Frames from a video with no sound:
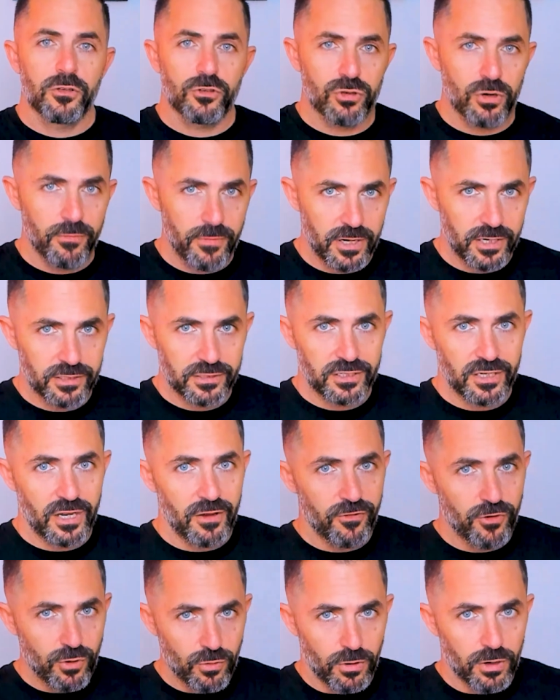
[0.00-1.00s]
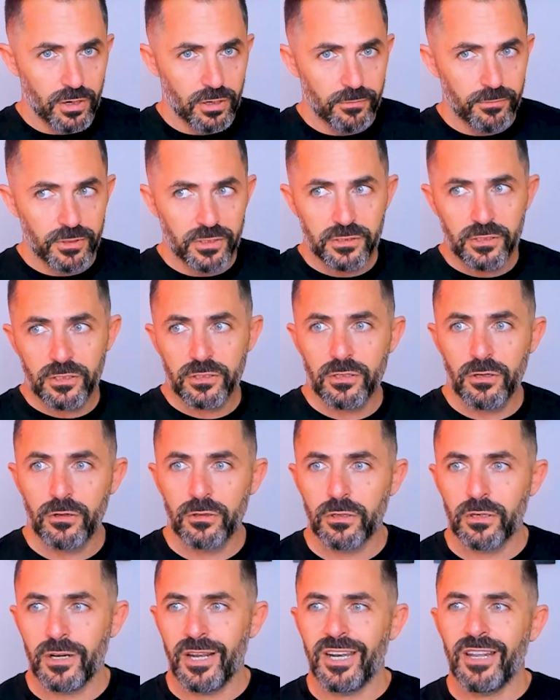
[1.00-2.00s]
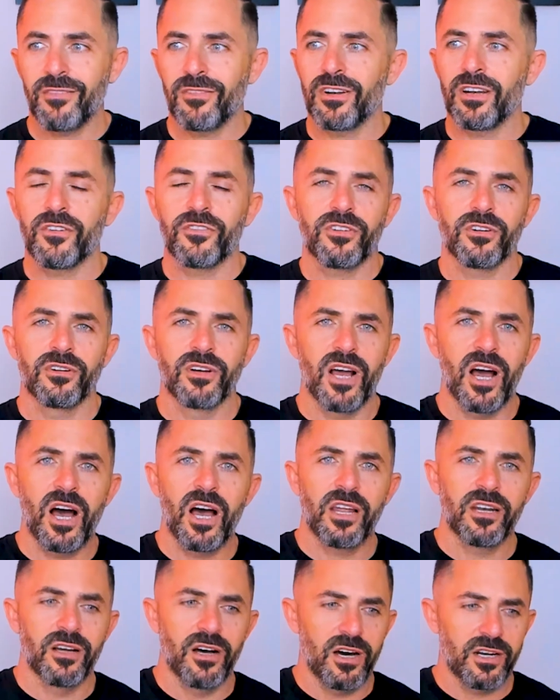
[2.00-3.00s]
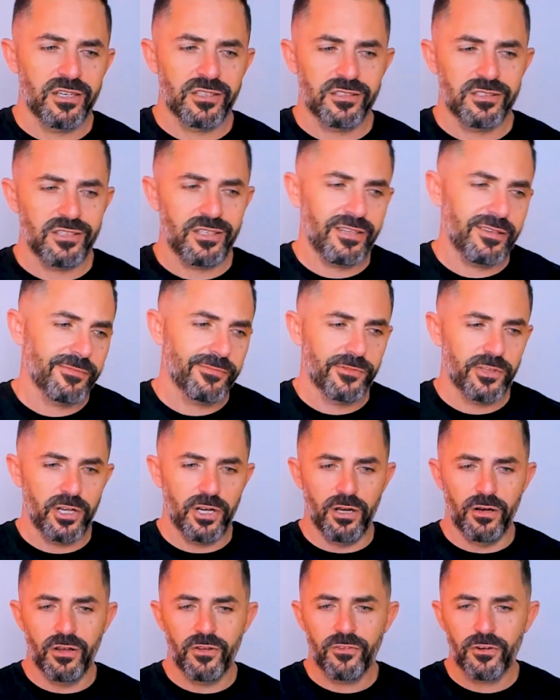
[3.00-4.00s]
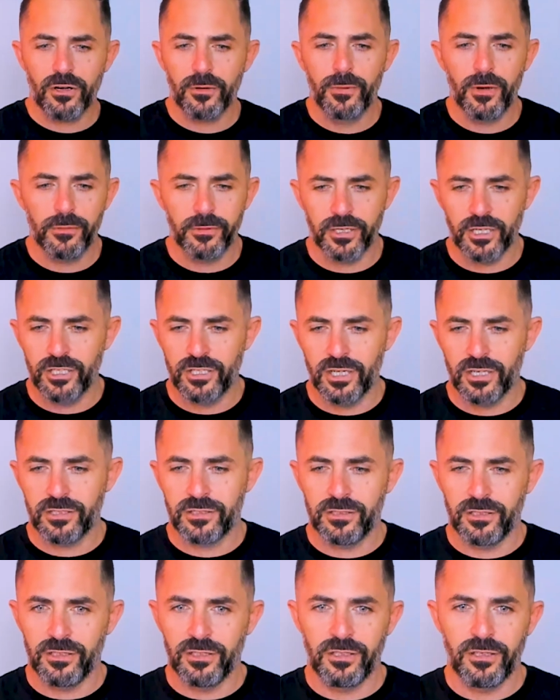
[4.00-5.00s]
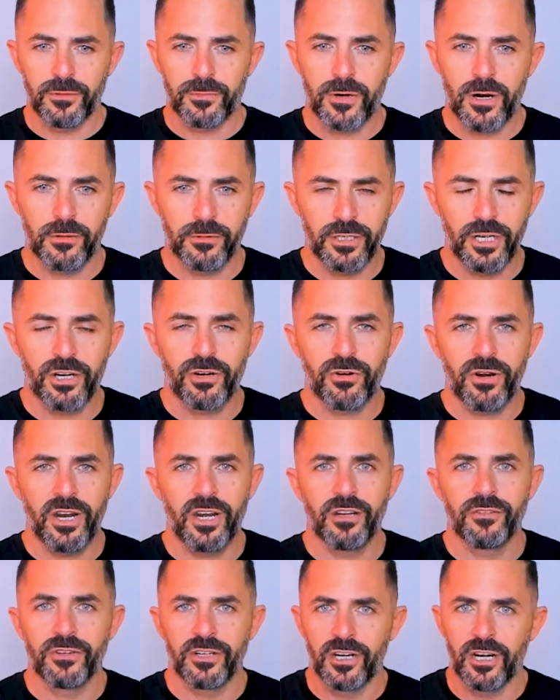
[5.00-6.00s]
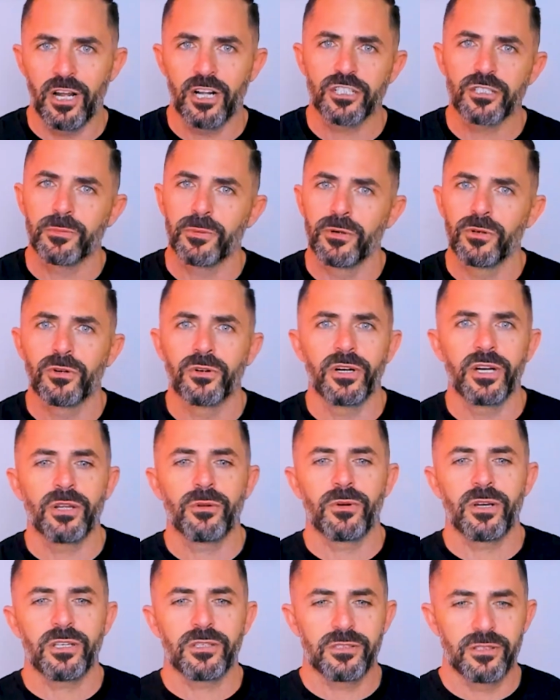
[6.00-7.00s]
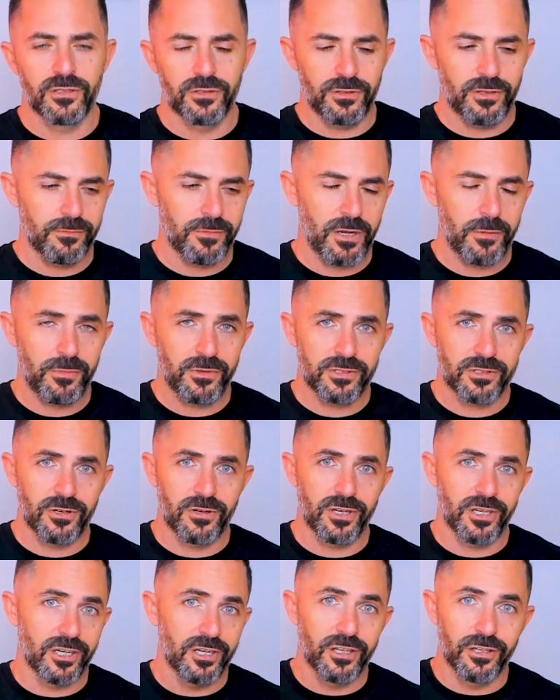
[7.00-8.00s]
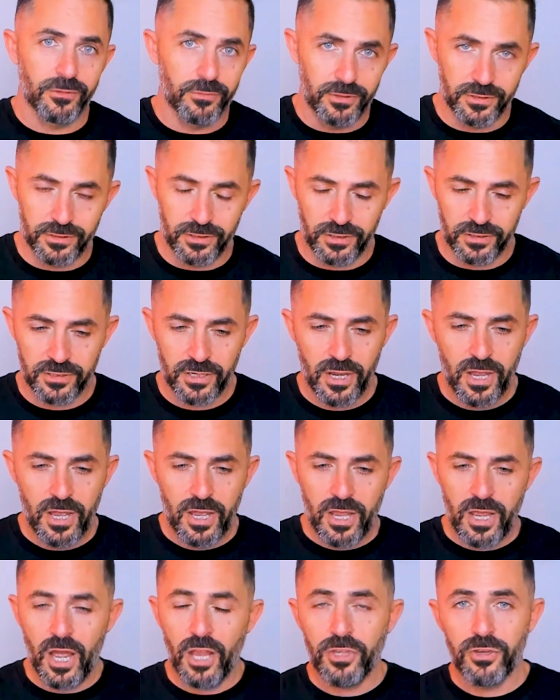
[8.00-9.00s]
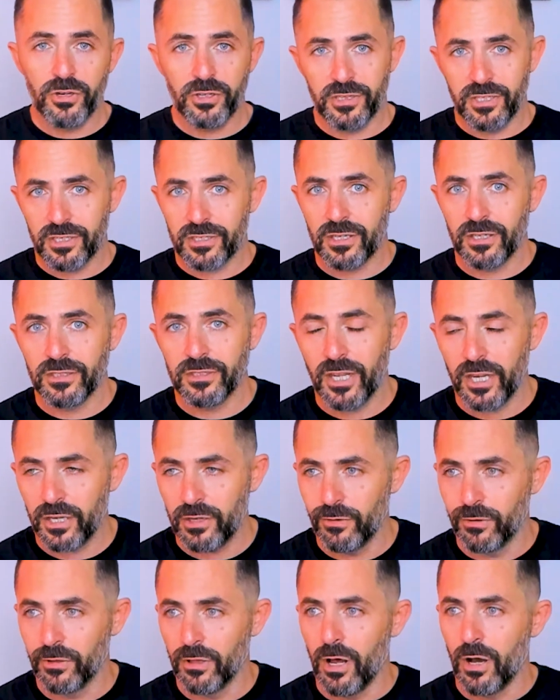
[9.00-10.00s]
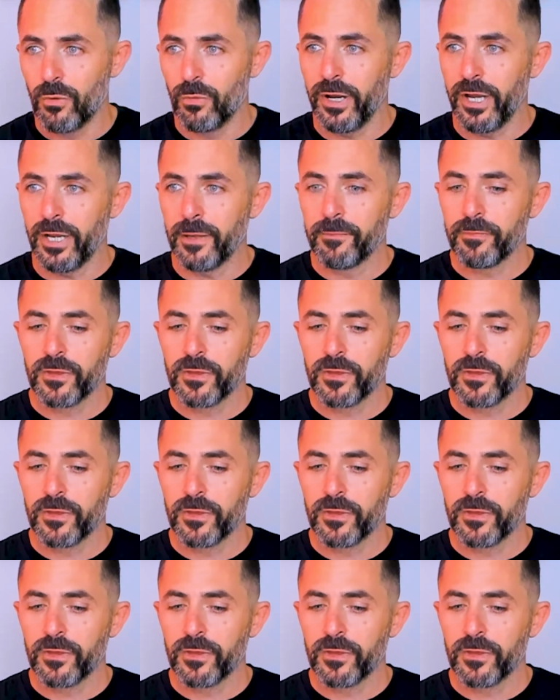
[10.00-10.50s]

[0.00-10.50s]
tremendously if you are a business owner, and even if you're not, honestly, if you're a public adjuster, you're probably a creative and an entrepreneur anyway, so you might be starting another business, and this can take you a long way.